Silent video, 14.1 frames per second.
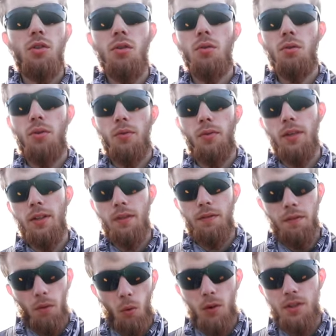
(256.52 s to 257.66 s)
2, 3,
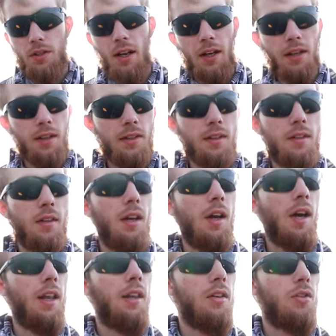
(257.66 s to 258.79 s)
4 seconds
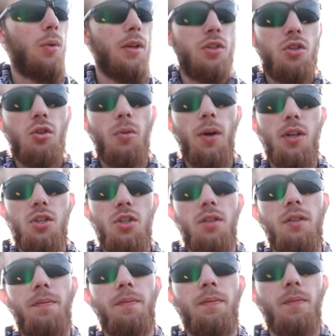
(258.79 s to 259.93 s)
and then twitch.
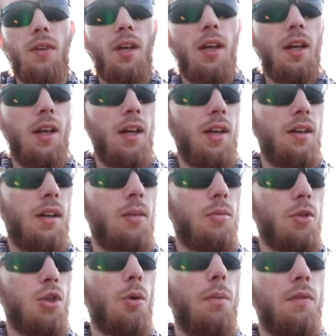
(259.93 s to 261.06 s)
And I'm
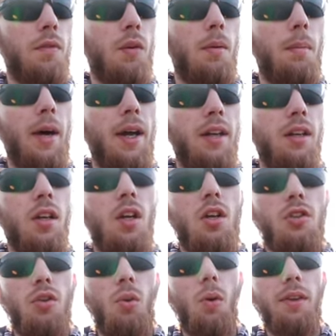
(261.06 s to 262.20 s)
just hoping for a bite.
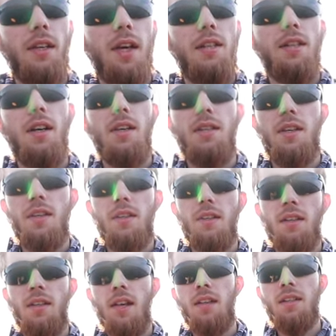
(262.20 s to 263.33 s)
So what that does is
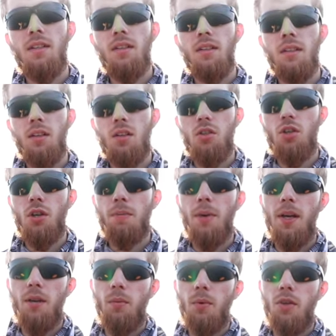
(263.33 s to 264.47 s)
it takes the
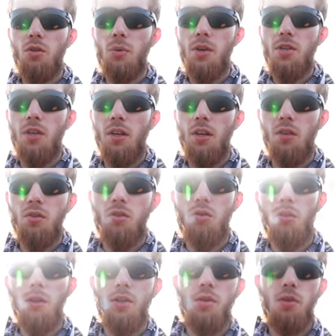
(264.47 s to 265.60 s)
jerkbait and when you twitch it, it goes
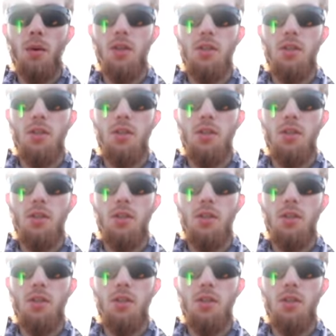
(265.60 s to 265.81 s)
twitch.